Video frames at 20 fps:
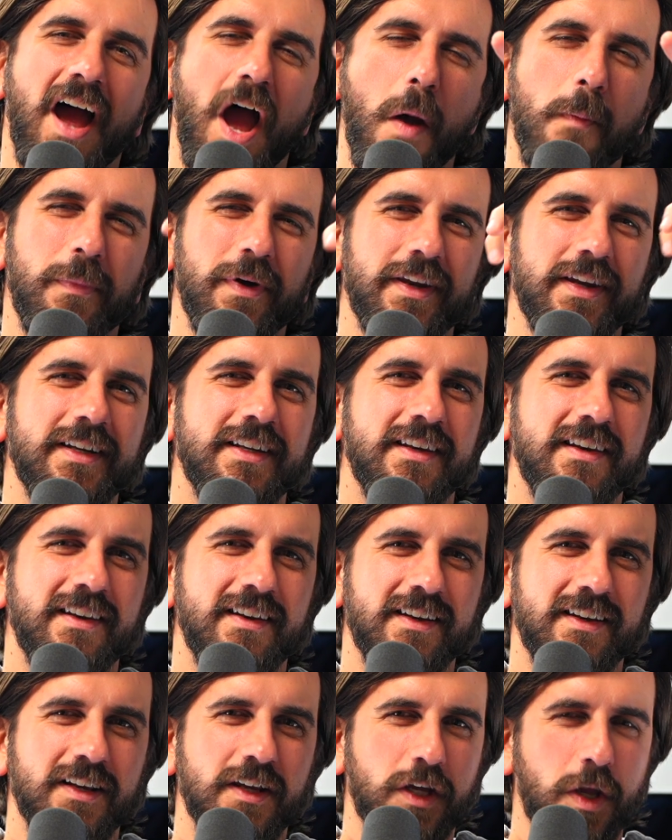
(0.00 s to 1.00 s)
but
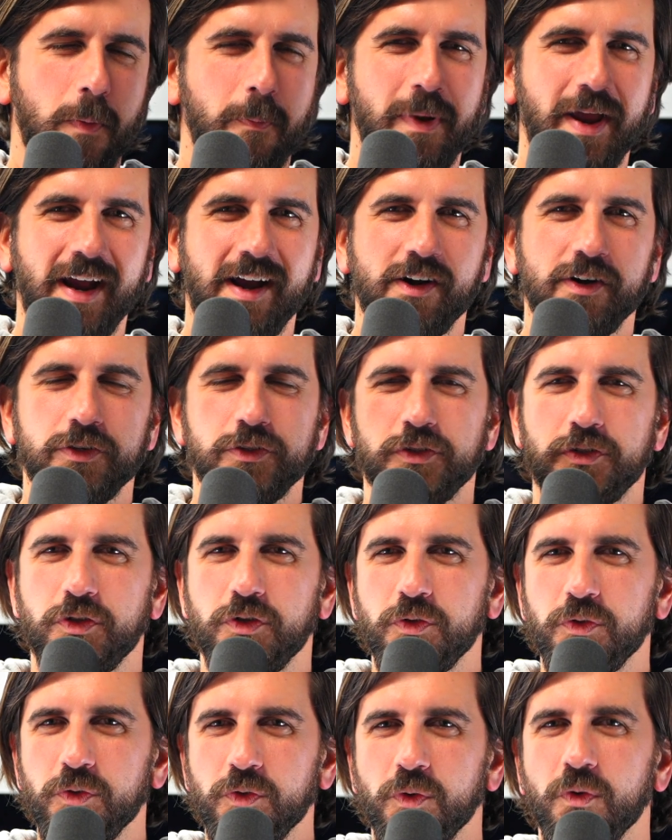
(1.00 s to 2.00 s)
compared
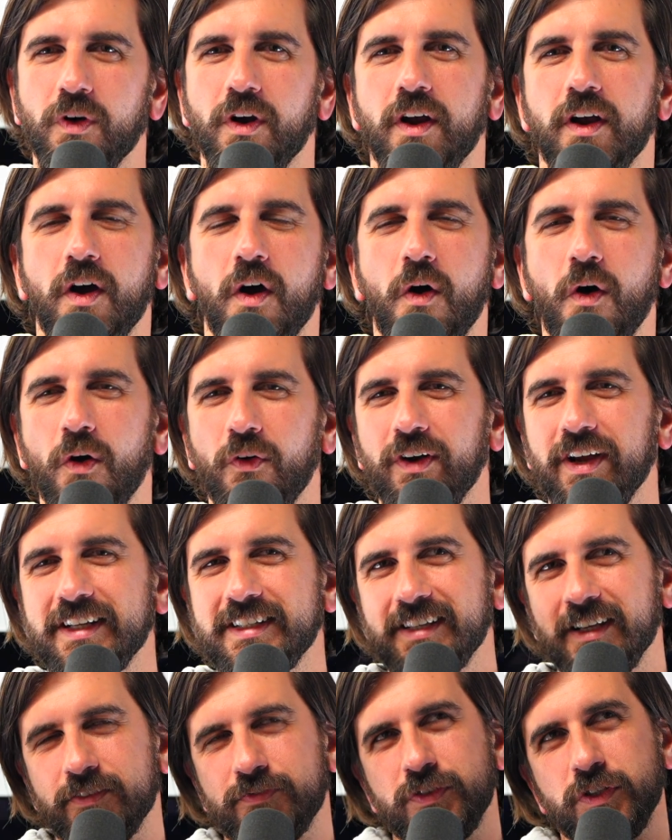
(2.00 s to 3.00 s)
to Aura, it
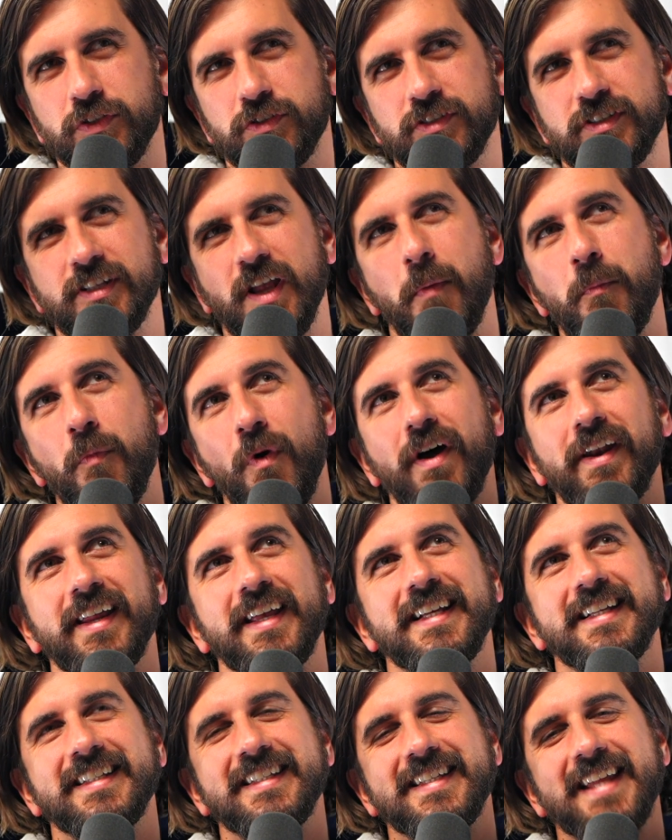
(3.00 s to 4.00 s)
does feel somewhat
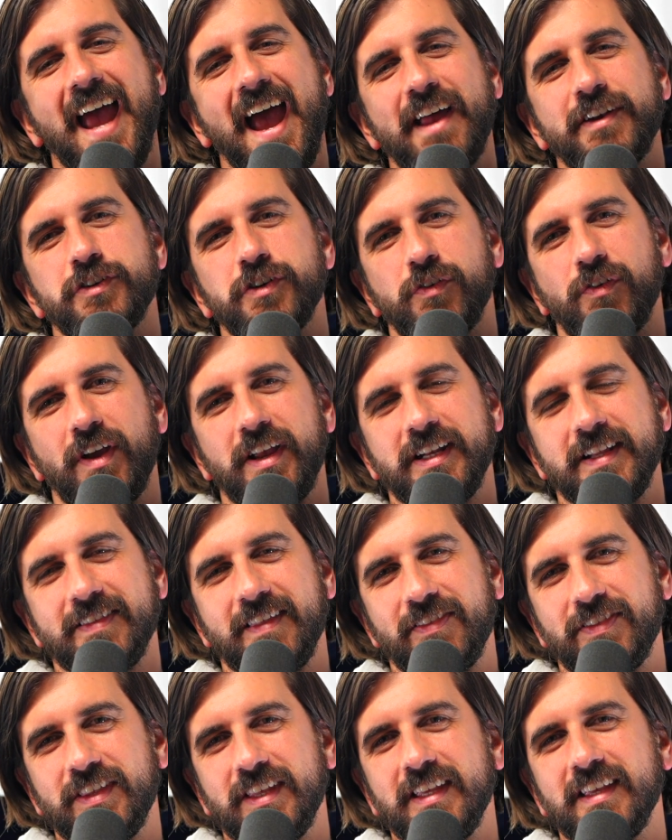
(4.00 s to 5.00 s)
exaggerated.
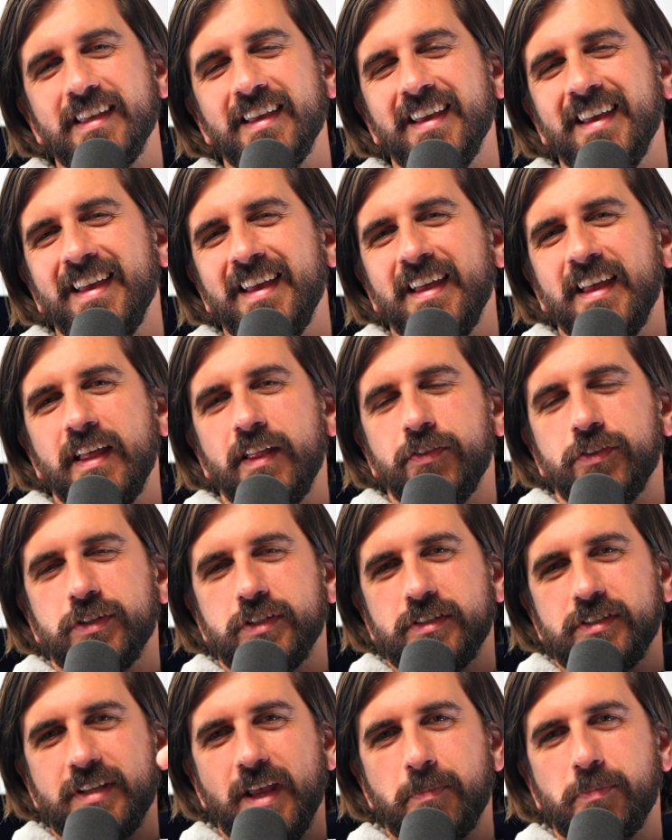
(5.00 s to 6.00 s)
That the
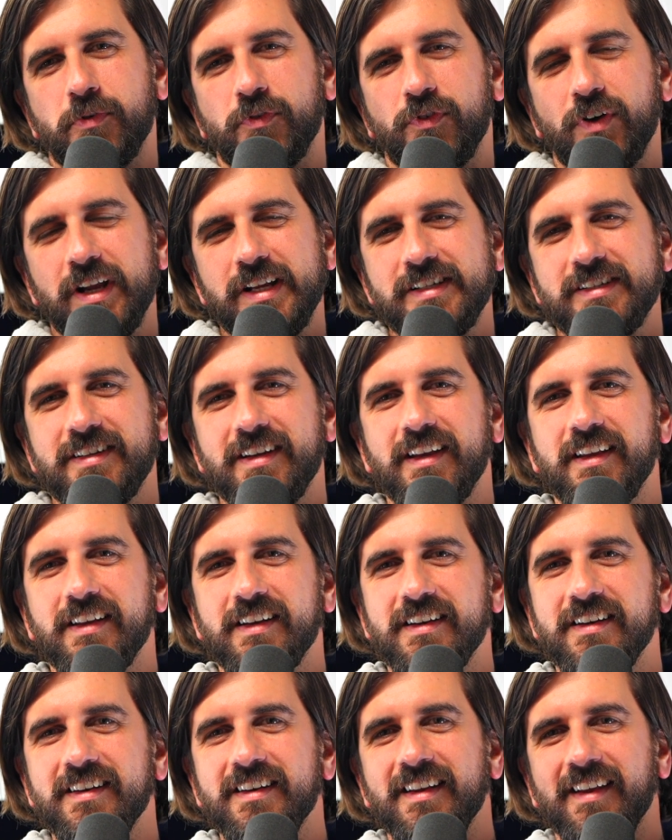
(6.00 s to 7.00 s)

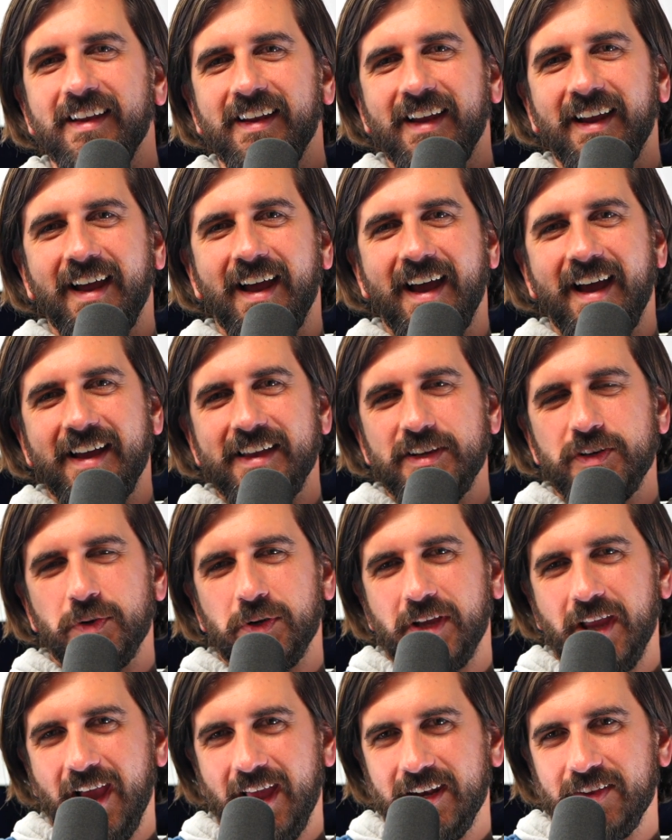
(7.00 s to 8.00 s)
separation,
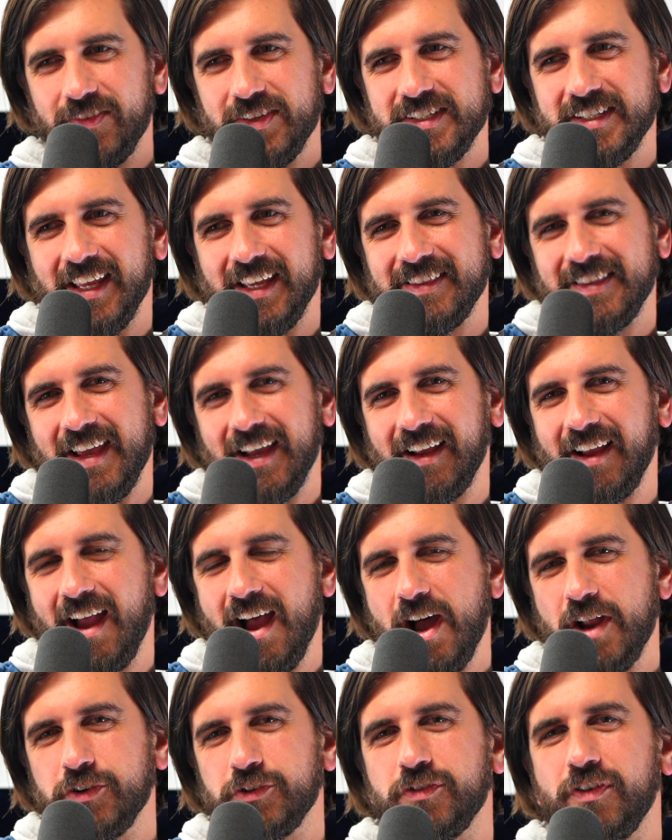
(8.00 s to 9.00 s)
it kind of is like that
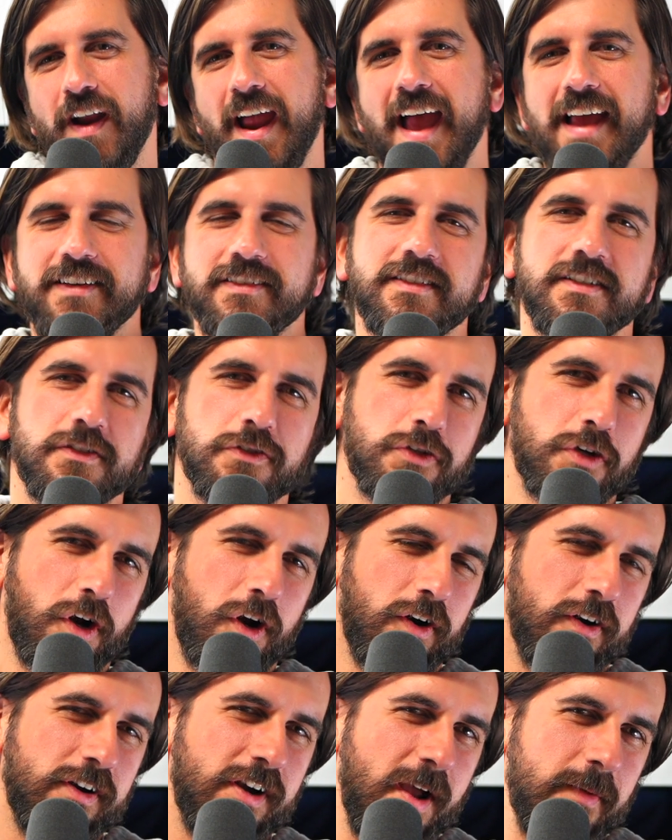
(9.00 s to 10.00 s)
contrast is
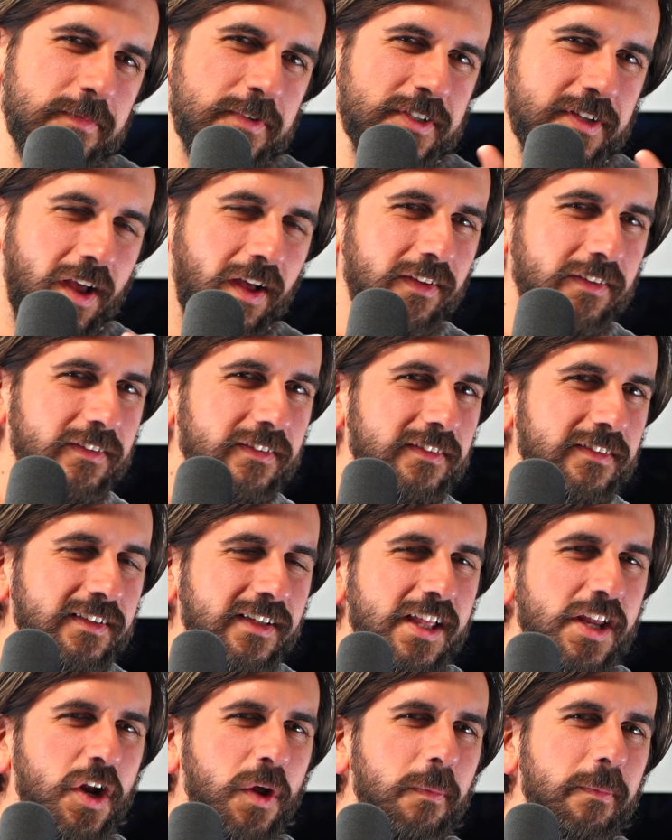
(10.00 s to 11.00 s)
turned up just a
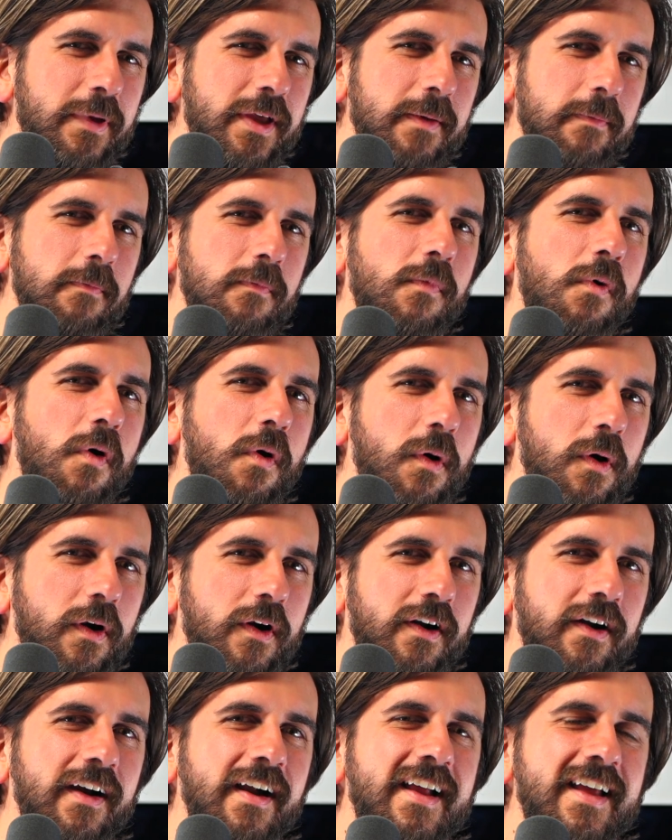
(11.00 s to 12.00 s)
little bit
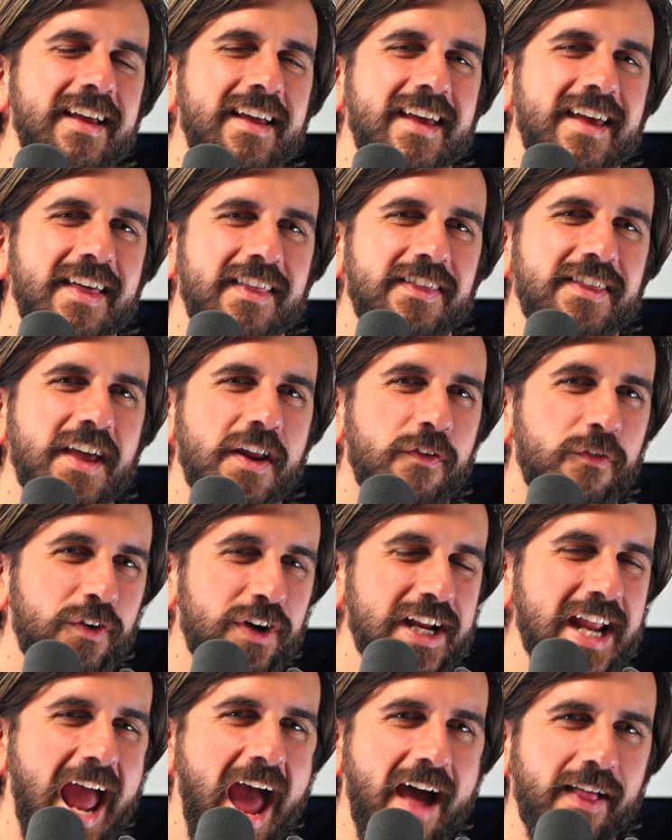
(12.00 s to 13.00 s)
more than
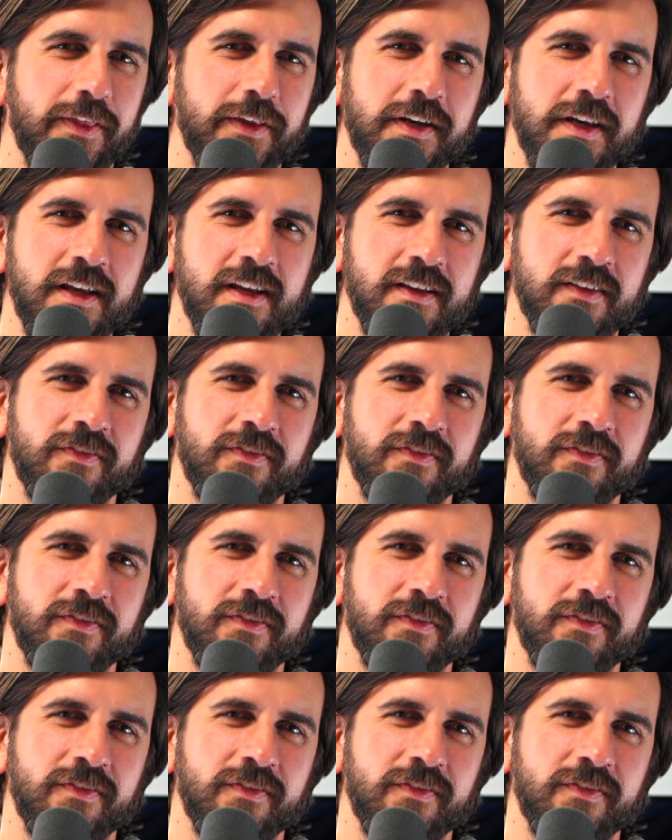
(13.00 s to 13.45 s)
reality.